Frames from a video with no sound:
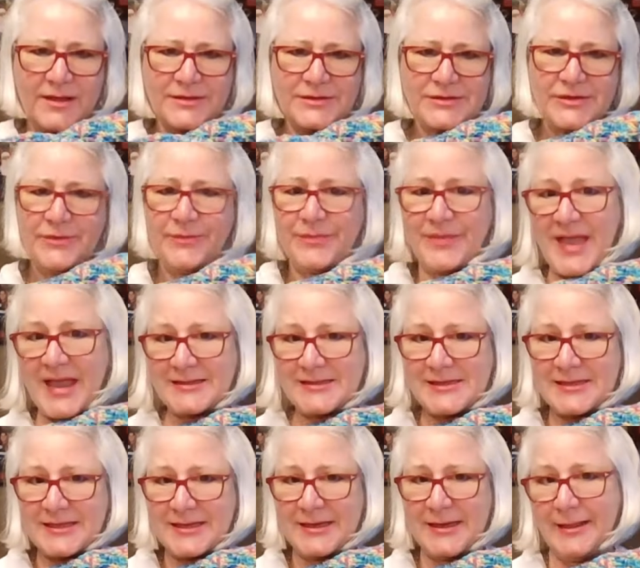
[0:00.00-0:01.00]
So
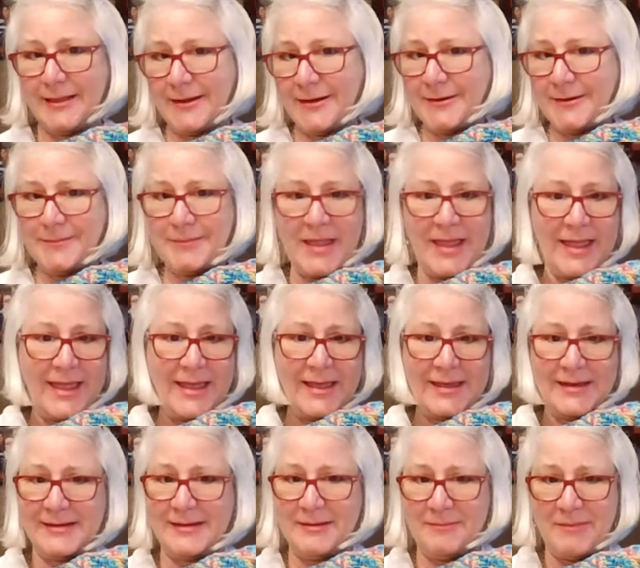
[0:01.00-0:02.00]
that's the color,
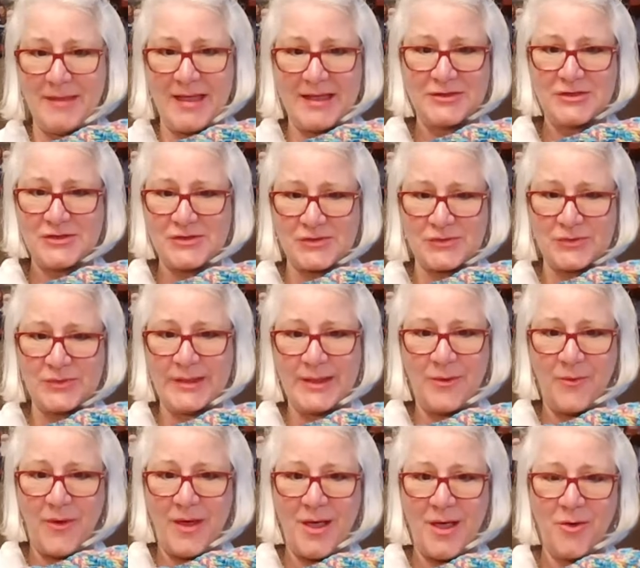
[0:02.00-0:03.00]
and it matches really
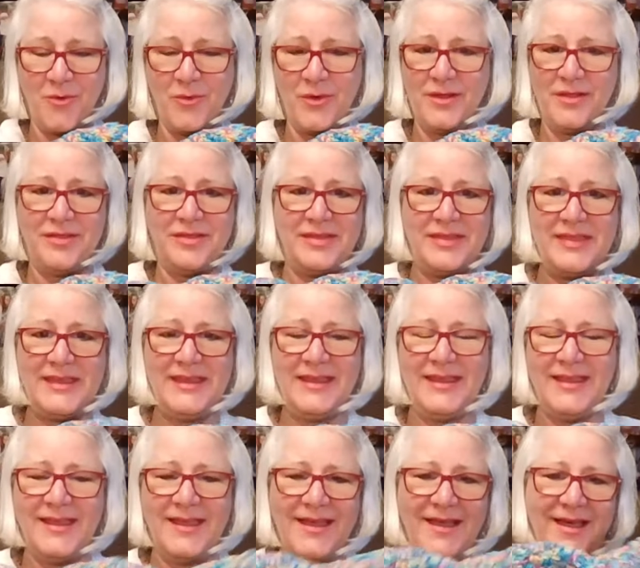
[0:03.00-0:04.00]
well with
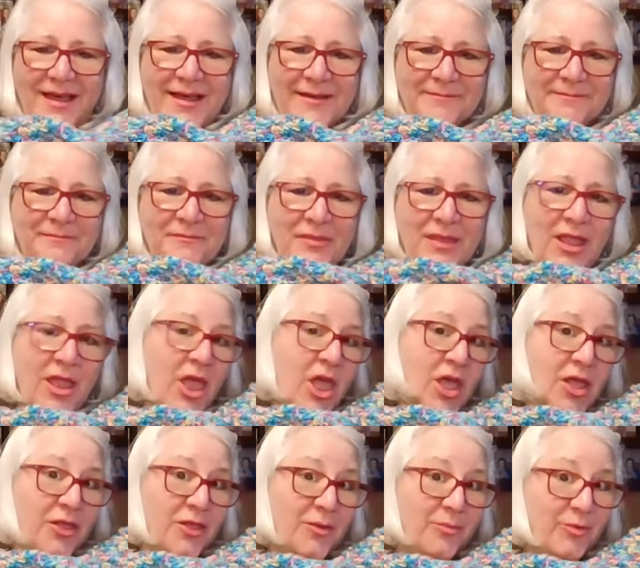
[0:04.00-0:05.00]
the
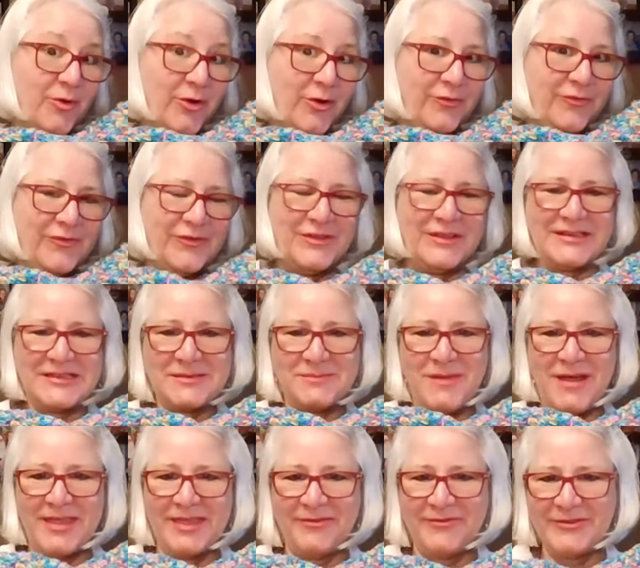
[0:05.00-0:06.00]
bird for this
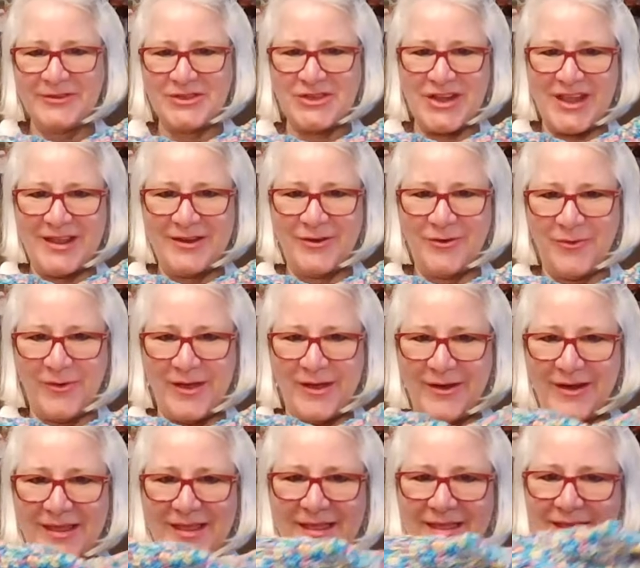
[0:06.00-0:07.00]
month for
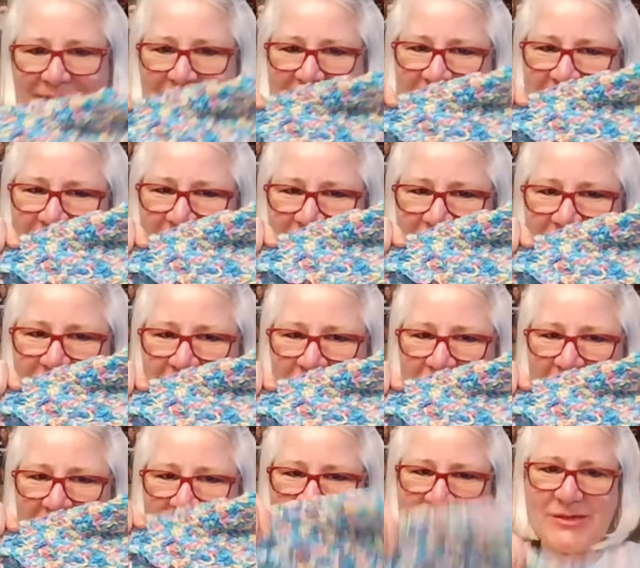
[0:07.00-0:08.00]
January. So
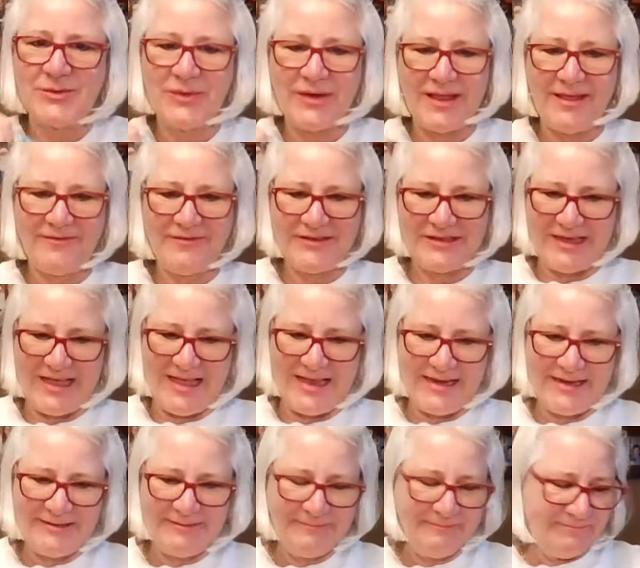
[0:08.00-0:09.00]
that's what I've done